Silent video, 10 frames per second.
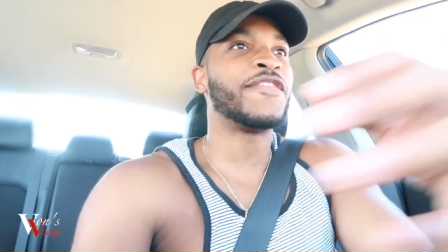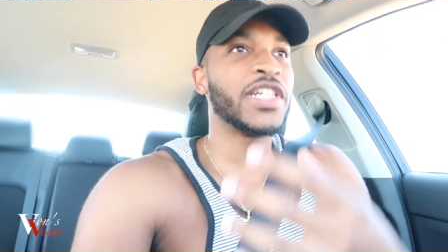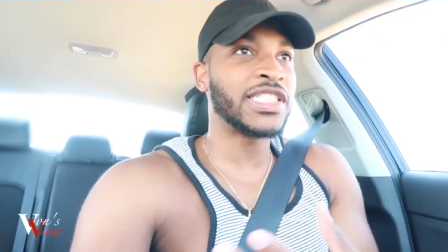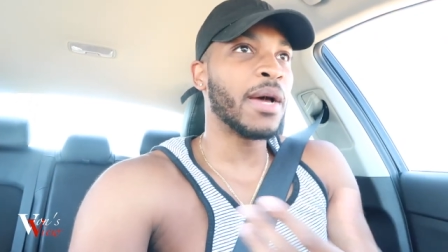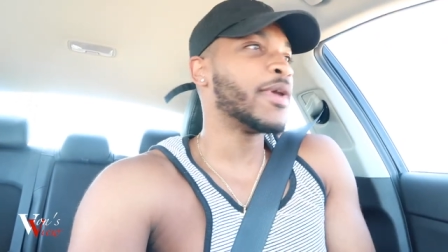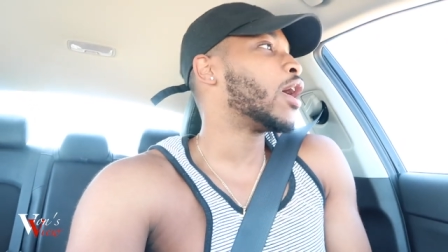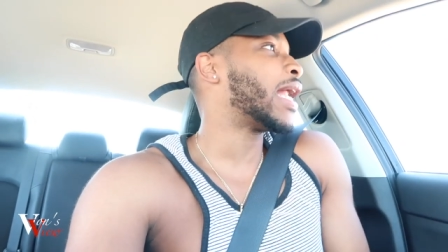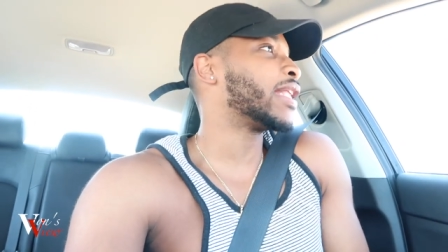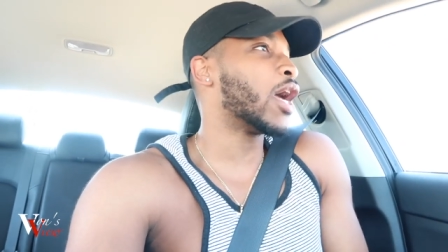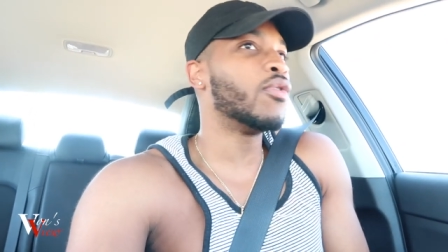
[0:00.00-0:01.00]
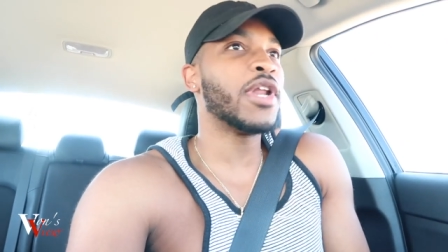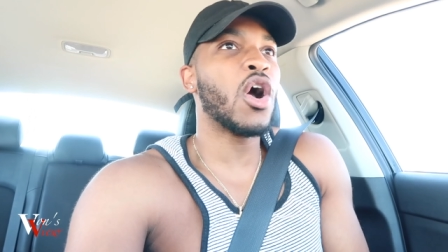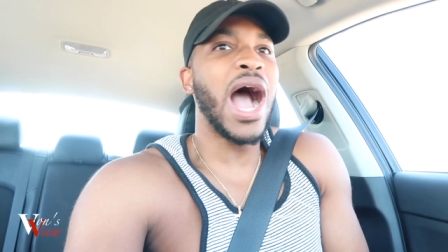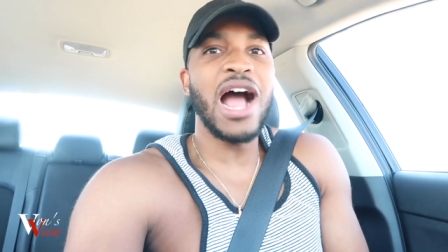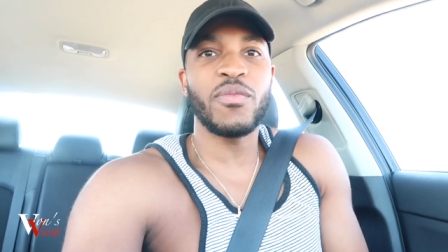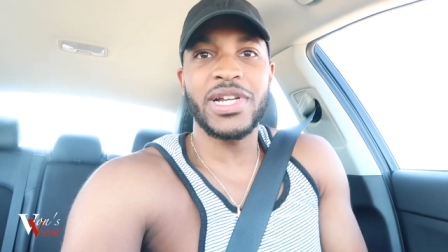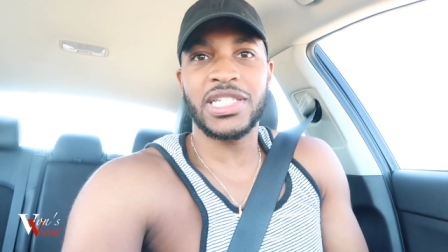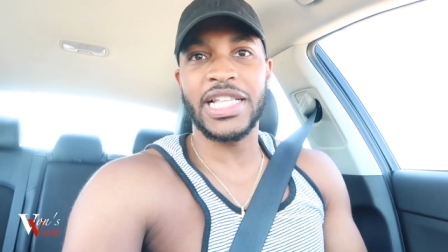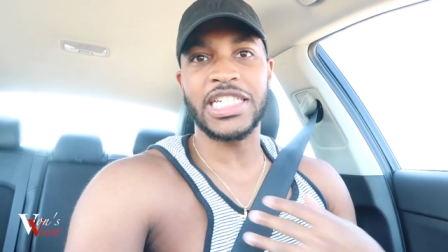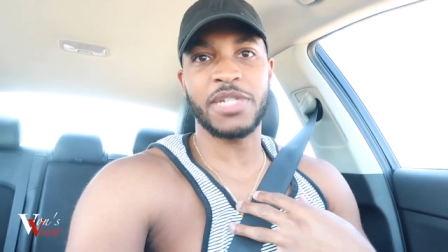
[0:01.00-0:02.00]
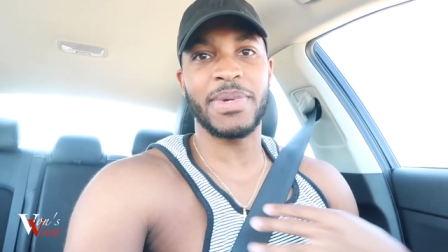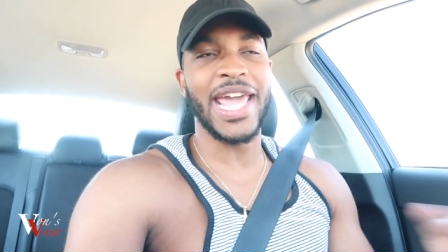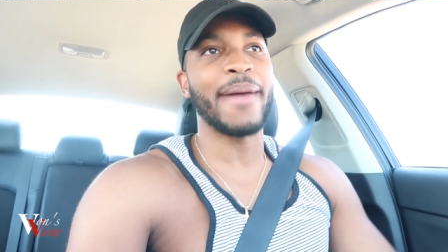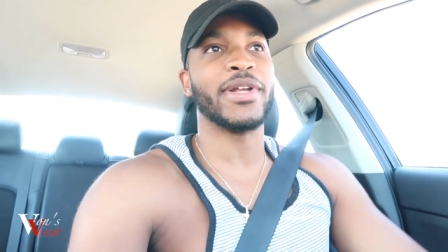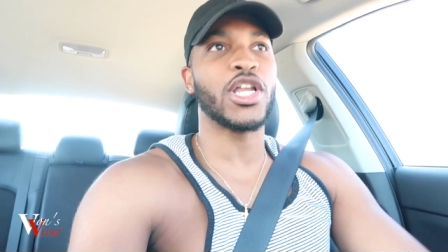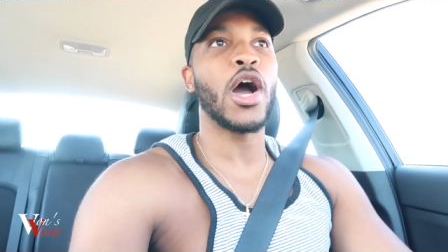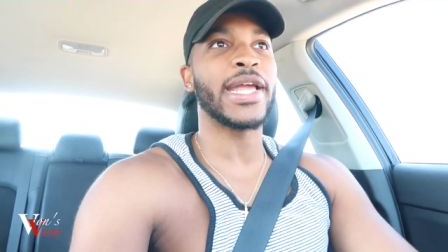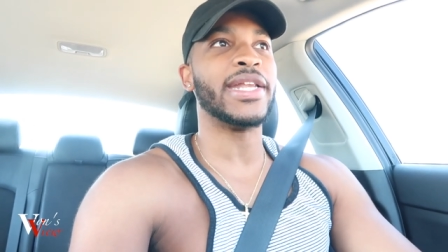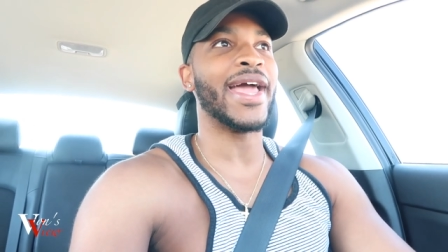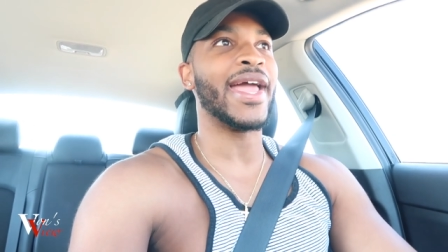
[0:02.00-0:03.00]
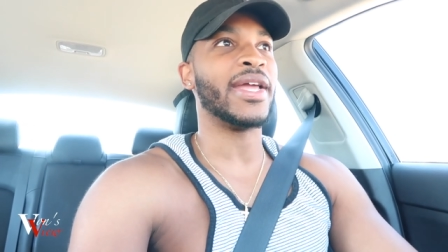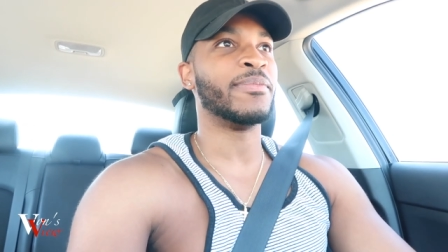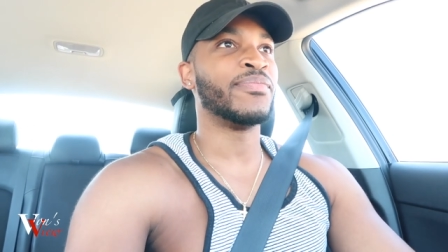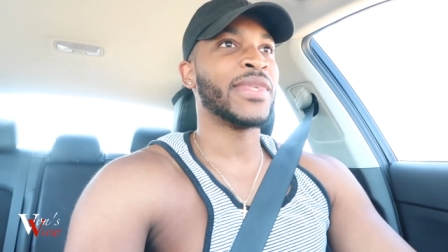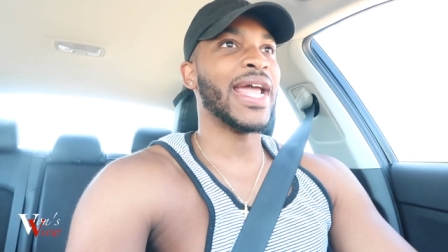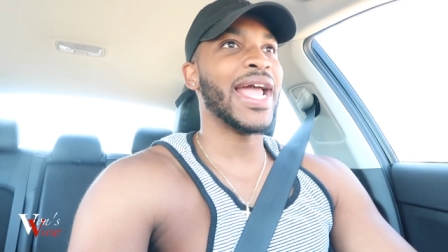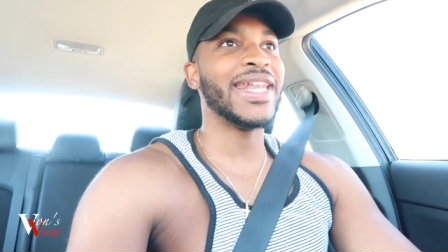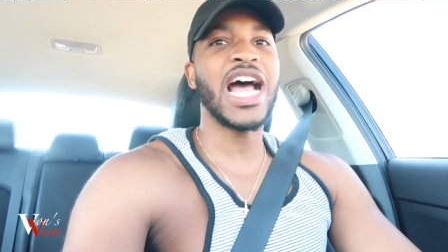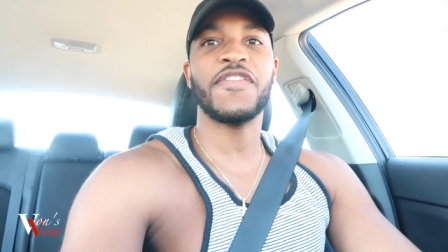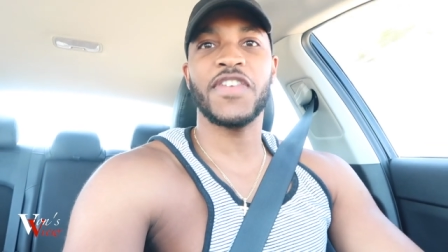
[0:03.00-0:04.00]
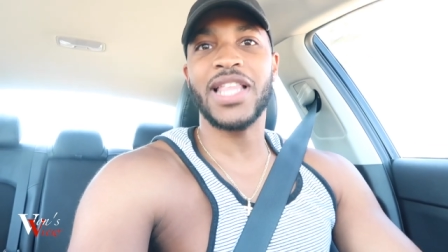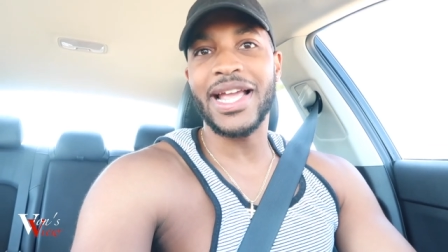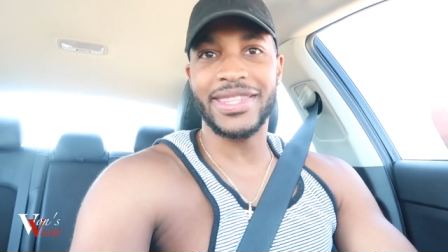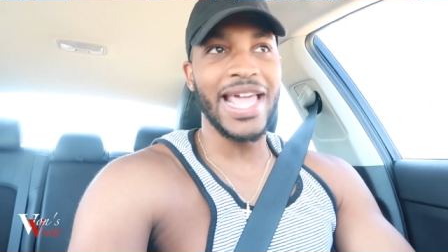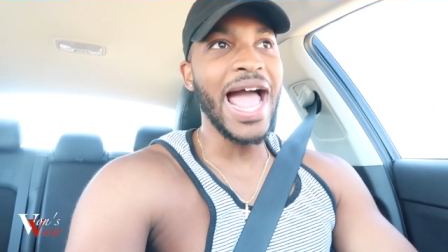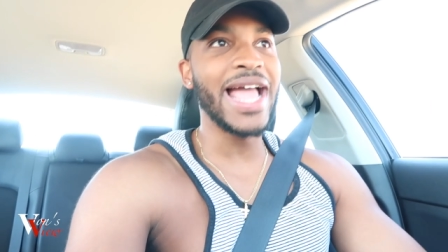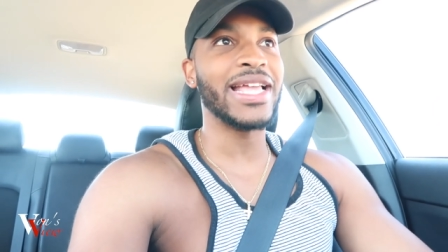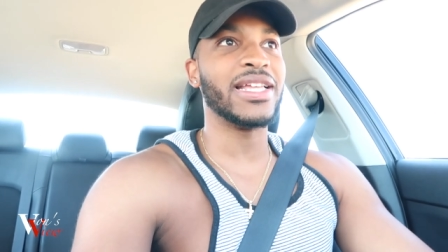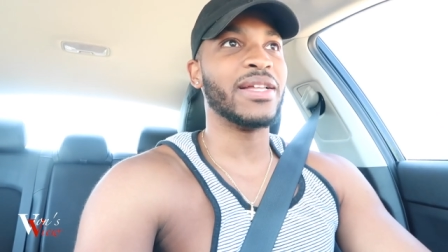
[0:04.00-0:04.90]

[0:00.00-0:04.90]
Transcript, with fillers: For some of y'all that don't know, I recently just became a doggy dad. And I feel like that